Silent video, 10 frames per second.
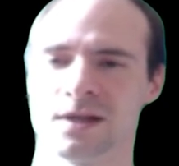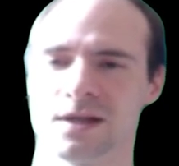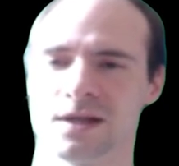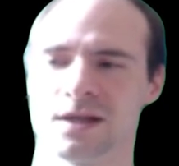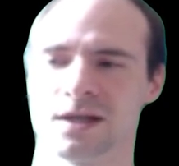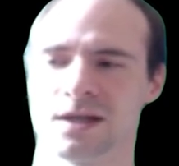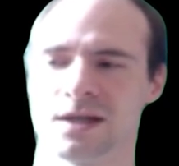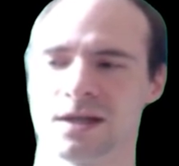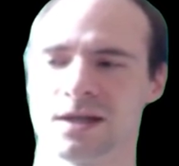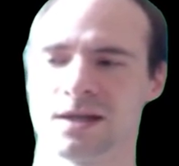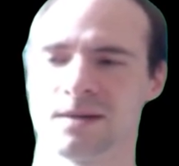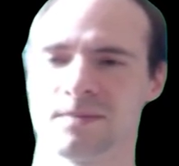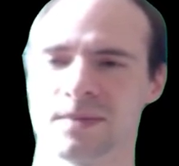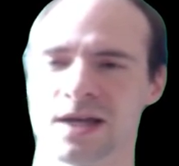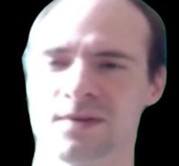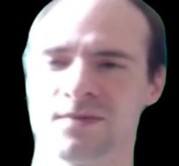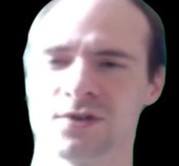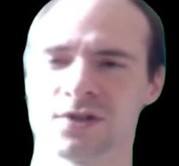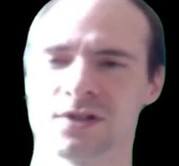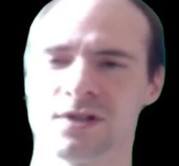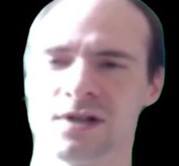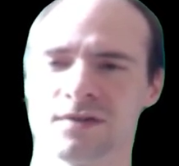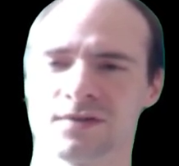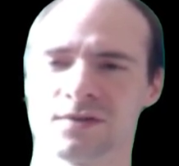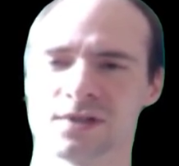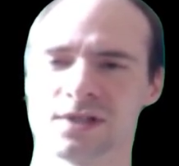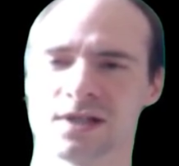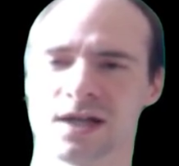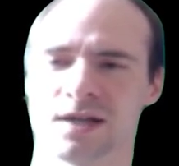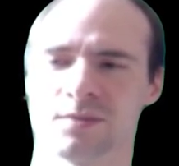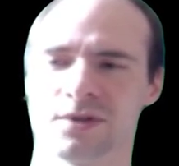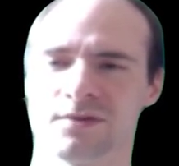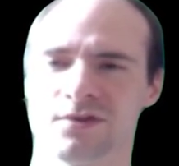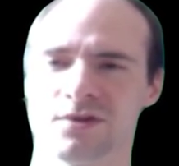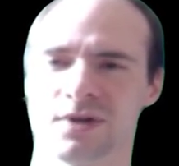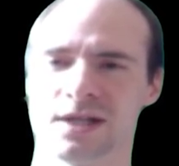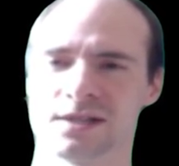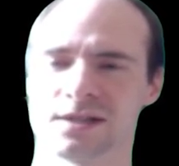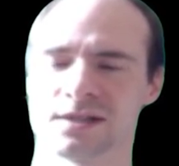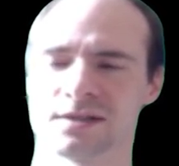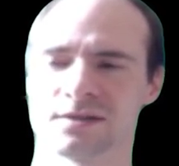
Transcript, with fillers: Um, I would love to see Cantbreathe re-raise it,